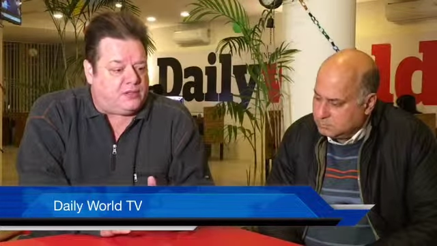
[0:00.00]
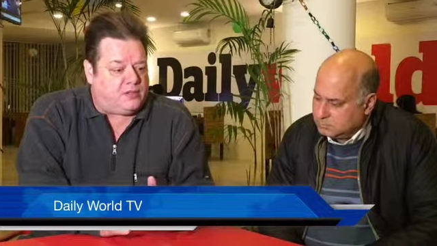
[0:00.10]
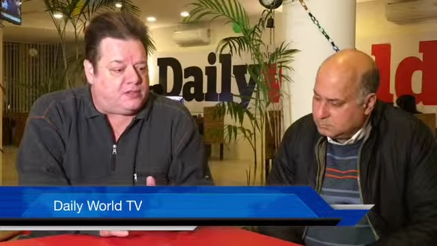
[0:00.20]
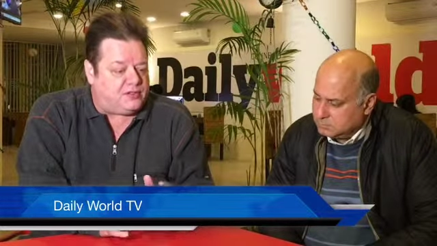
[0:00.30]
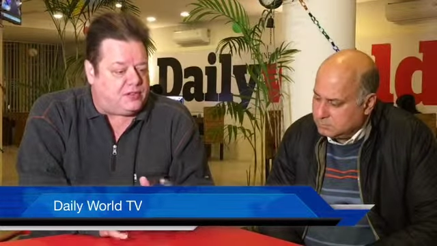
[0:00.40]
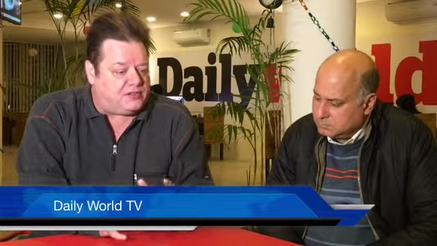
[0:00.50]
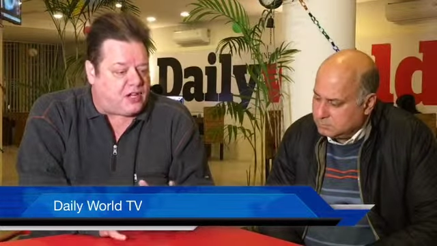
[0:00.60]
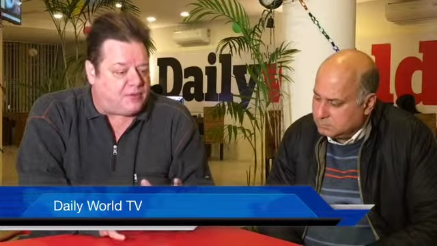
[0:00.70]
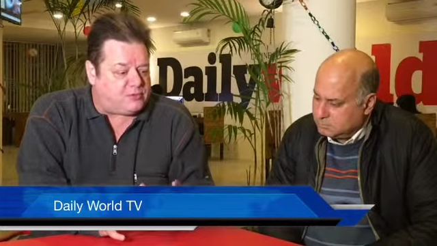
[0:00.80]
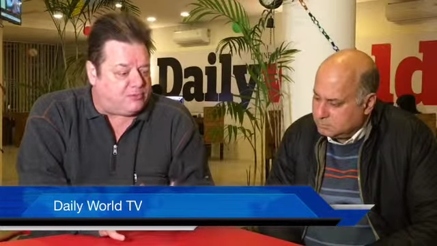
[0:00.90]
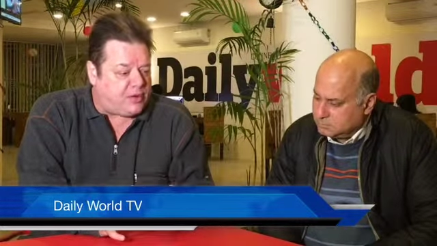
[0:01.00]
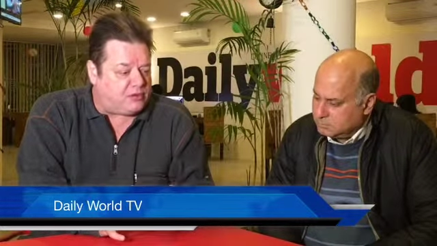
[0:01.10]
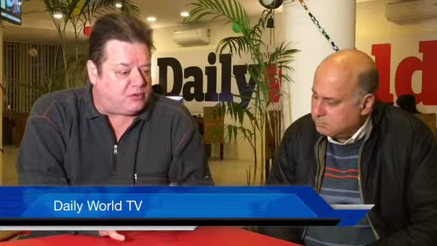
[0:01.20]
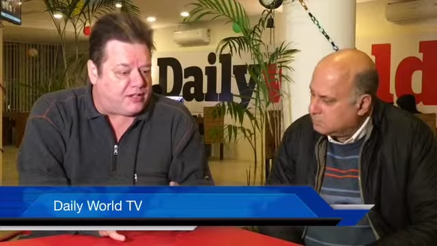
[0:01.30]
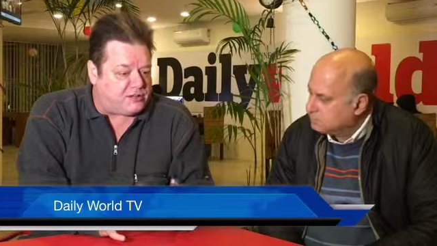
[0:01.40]
Speaker 1: these types of
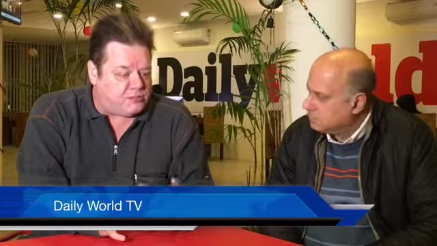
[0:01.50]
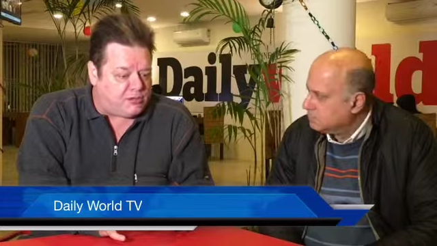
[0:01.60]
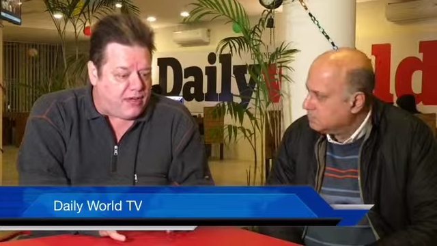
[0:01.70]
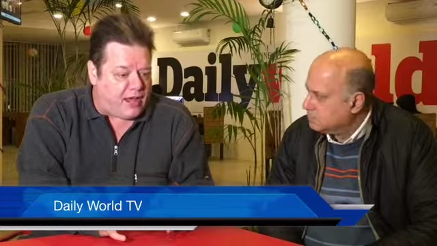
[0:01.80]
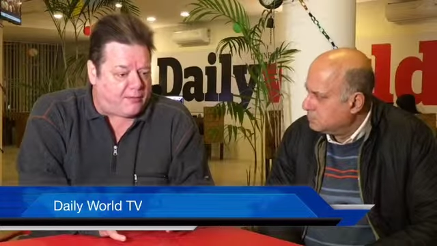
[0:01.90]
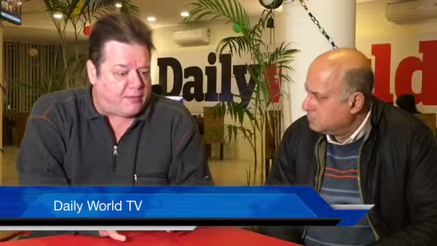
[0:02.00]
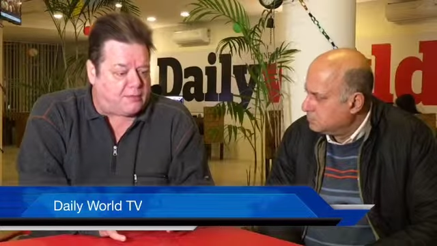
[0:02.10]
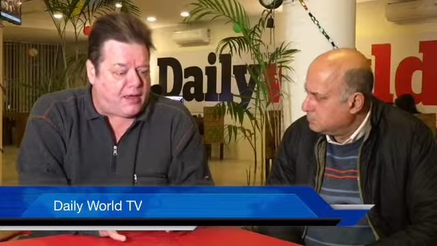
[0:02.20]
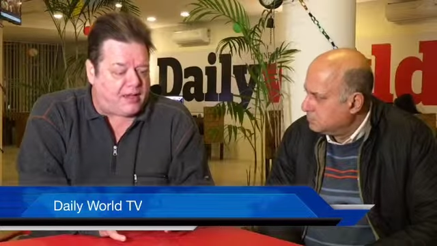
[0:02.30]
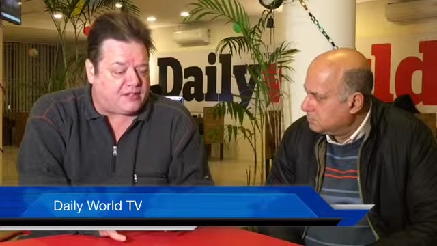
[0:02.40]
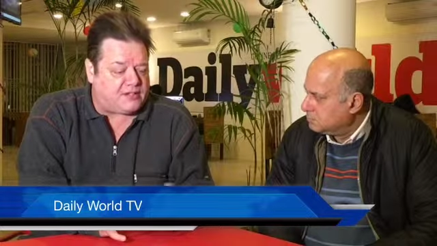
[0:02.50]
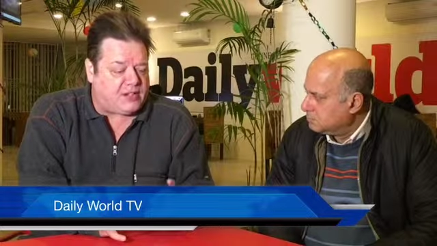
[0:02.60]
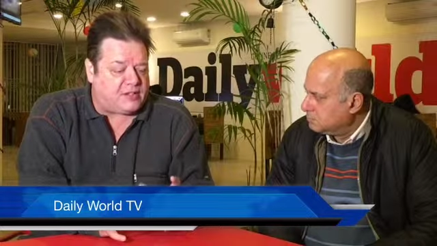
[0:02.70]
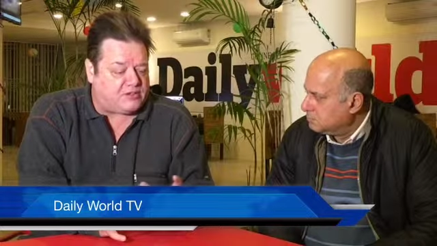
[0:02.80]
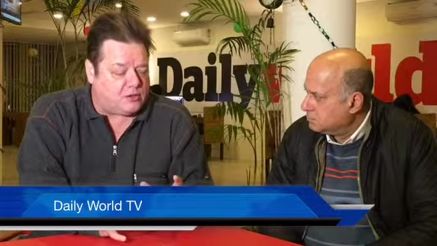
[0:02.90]
bottlenecks won't happen.
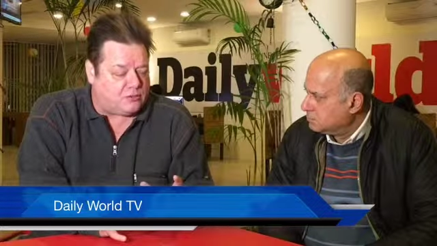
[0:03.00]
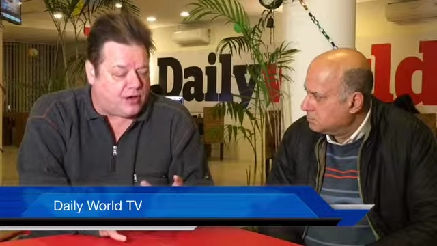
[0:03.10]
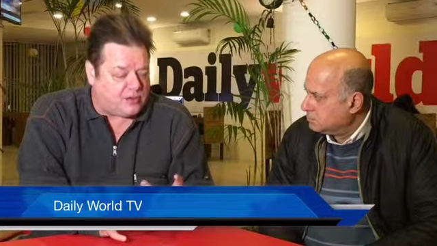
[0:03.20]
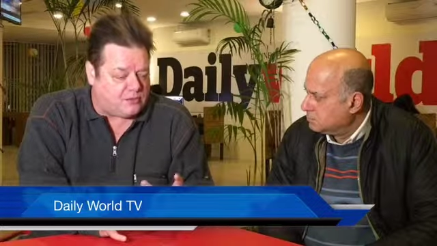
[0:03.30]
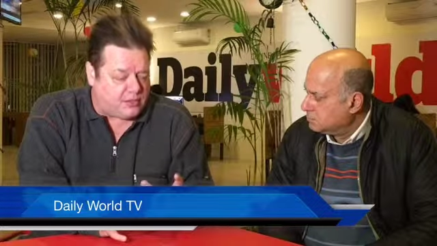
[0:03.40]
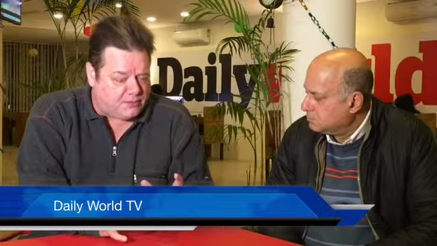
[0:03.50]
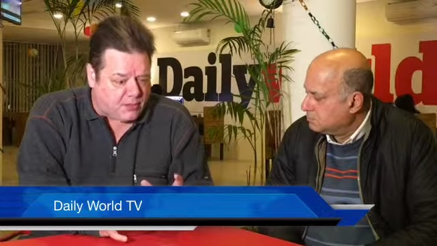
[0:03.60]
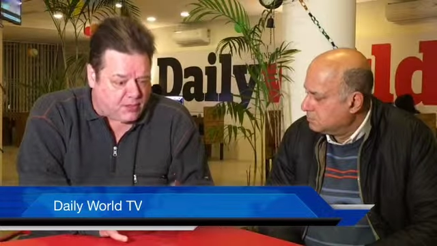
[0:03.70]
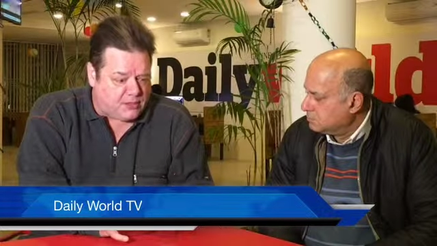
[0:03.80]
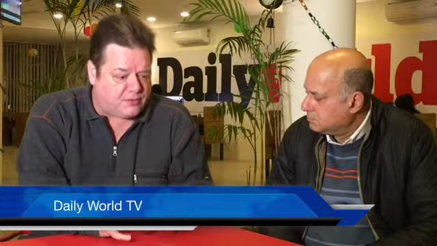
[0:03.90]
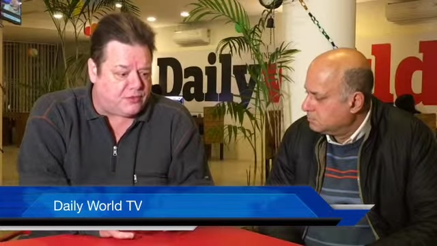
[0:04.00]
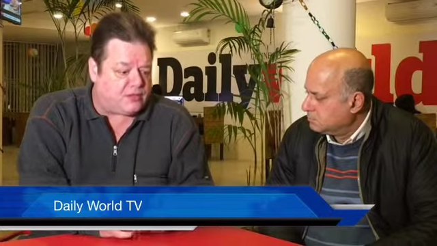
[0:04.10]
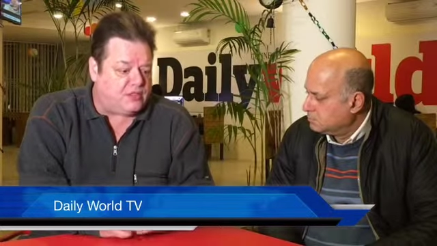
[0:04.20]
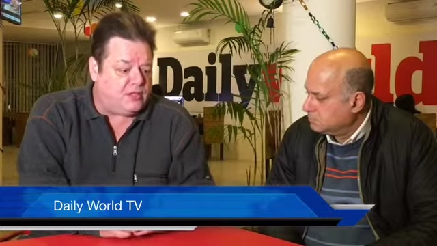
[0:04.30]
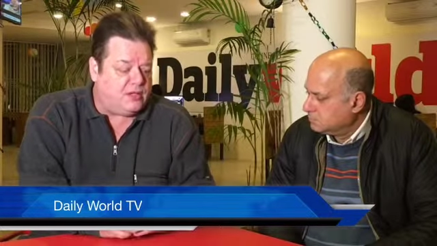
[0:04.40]
Pakistan has no right to be a part of
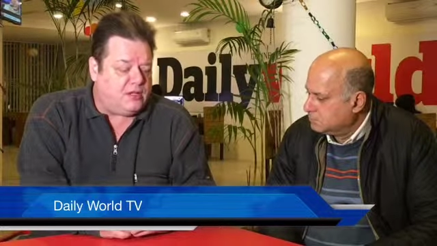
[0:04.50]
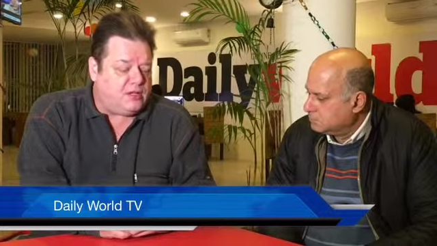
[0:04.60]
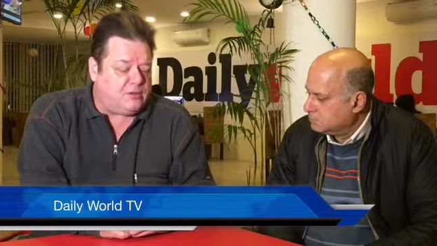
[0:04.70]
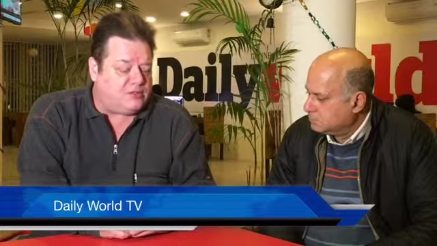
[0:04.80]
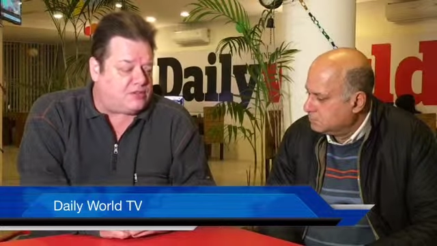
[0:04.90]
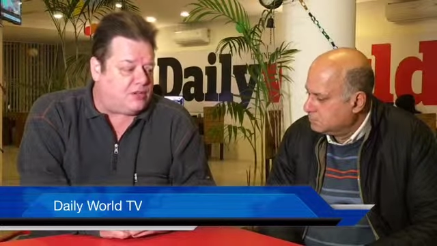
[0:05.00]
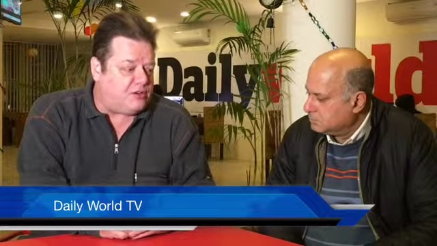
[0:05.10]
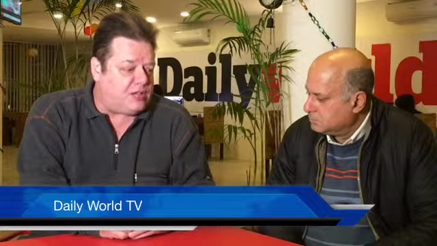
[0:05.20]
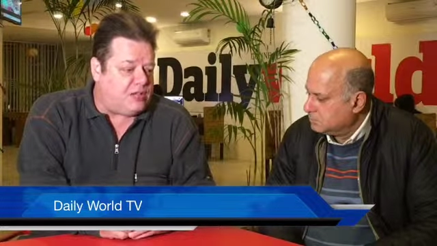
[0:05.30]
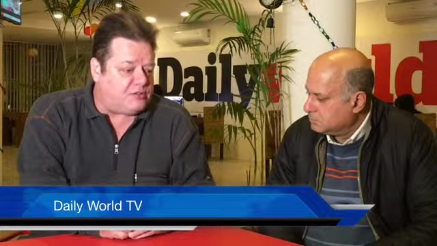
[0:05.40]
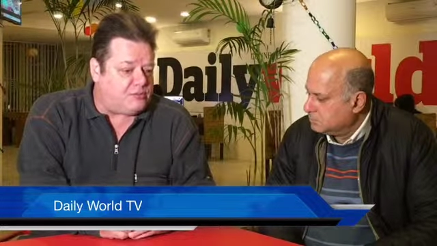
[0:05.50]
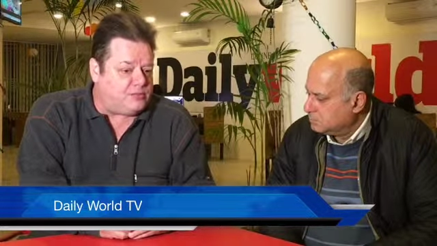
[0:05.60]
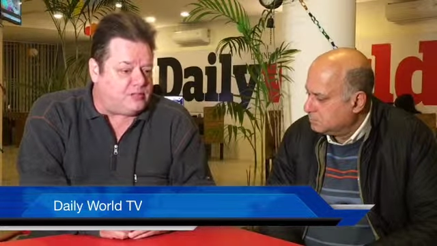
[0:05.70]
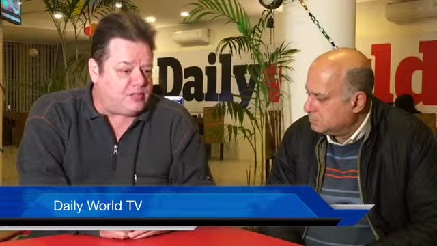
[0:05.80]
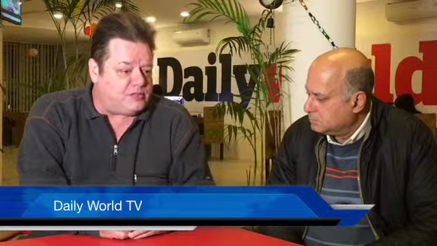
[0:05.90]
the UN Security Council
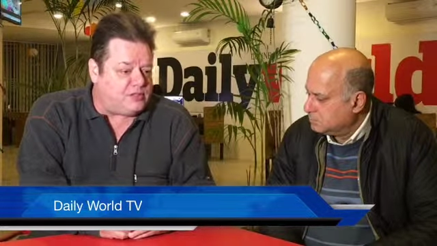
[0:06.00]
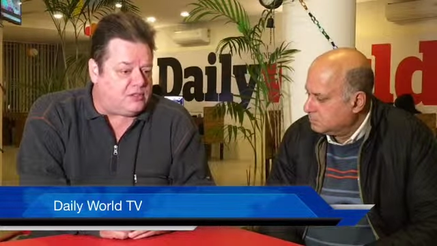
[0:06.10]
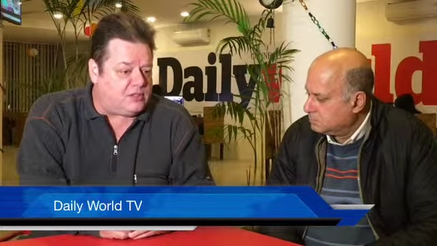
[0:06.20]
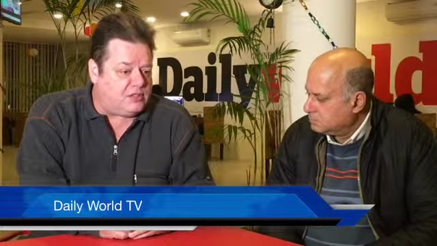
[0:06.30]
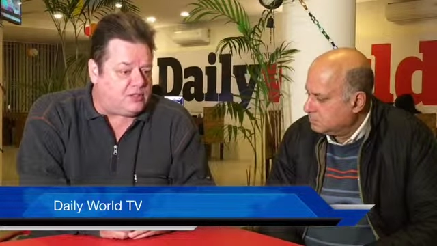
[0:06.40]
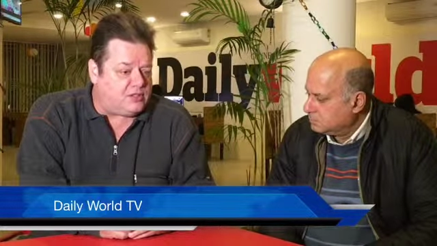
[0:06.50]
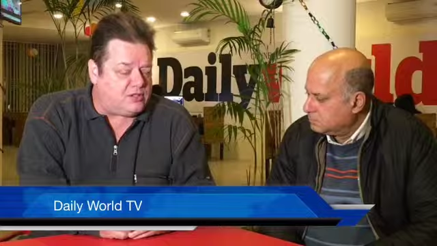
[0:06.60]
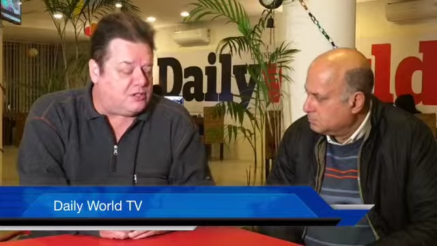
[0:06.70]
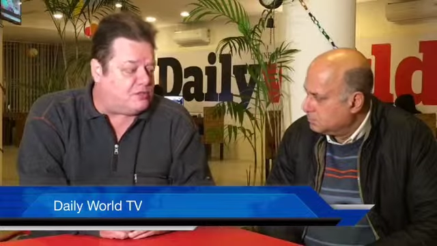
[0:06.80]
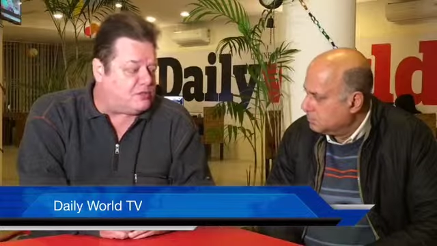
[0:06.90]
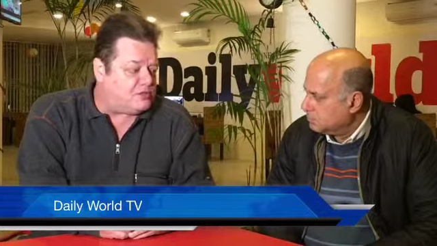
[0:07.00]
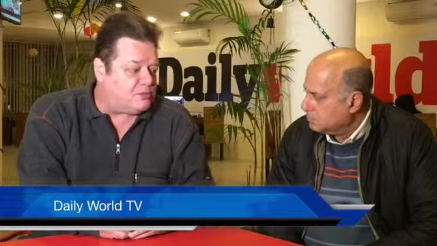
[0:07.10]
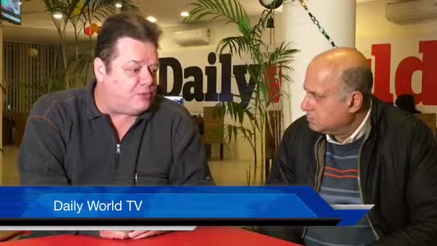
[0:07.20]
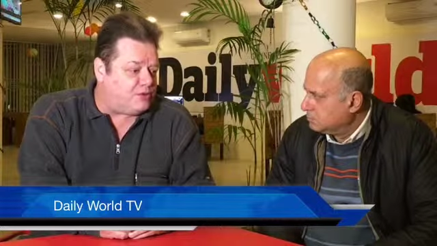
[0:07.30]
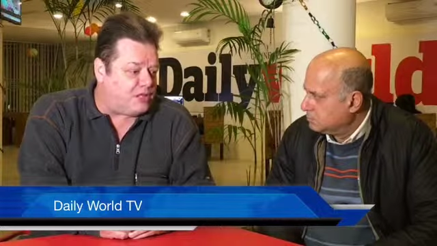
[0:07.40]
because it continues to
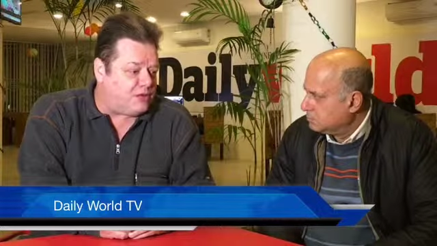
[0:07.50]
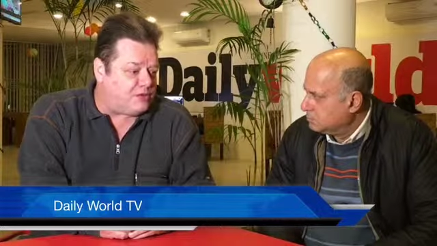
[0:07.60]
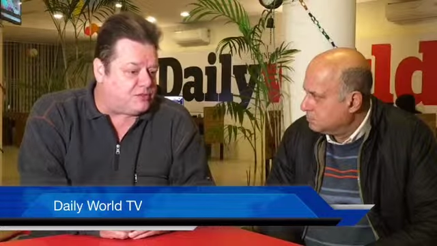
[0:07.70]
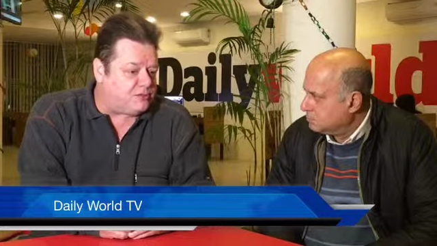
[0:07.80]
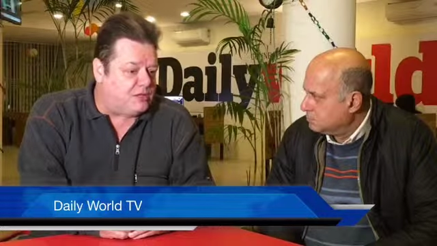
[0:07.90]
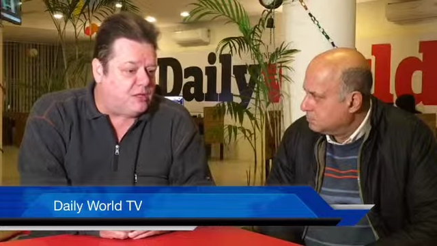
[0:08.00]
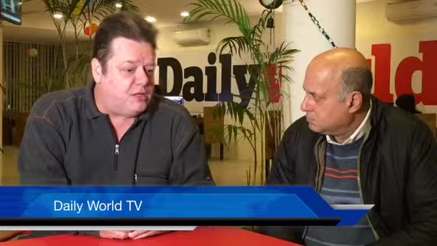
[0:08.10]
support terrorism.